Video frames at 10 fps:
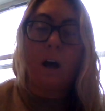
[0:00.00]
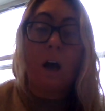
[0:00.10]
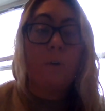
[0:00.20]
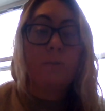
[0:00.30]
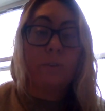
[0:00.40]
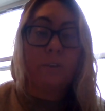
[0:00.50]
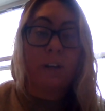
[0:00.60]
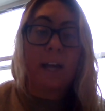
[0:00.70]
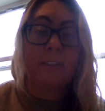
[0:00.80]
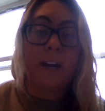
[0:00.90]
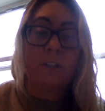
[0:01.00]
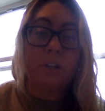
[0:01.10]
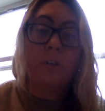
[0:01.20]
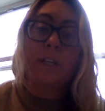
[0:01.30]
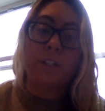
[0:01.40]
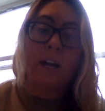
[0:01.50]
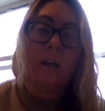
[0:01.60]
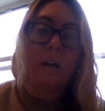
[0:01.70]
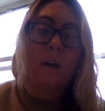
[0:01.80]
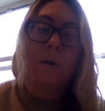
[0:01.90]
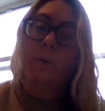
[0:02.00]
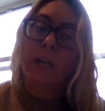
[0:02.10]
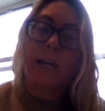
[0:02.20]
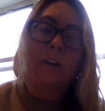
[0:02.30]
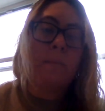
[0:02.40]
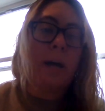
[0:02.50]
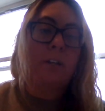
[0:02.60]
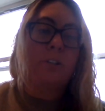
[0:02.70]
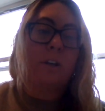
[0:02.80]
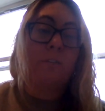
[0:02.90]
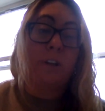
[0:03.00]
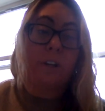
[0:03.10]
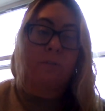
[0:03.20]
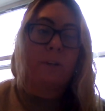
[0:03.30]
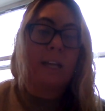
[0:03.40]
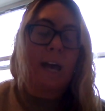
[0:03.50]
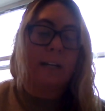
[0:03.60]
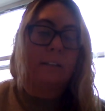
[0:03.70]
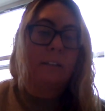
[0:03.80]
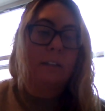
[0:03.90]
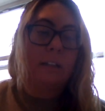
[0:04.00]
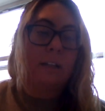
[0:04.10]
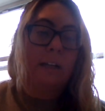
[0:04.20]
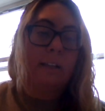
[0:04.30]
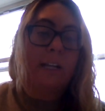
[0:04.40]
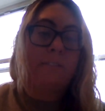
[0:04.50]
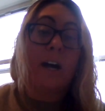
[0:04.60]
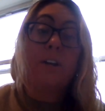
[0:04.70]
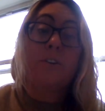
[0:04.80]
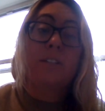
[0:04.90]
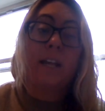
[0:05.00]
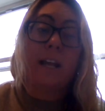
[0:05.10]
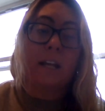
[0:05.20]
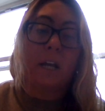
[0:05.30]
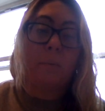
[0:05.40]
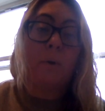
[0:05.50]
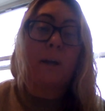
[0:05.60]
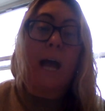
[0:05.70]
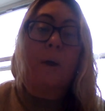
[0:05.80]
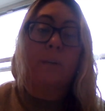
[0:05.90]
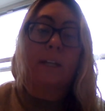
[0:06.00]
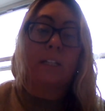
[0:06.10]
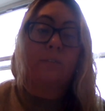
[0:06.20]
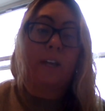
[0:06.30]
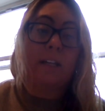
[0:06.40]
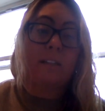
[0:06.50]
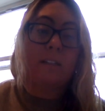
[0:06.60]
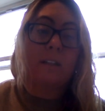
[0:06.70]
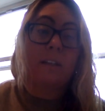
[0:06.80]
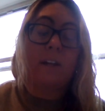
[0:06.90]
Oh, so you forgot that too, did ya? Well, I ain't gonna remind ya, fear you do it again. A light of understanding broke out Lenny's face.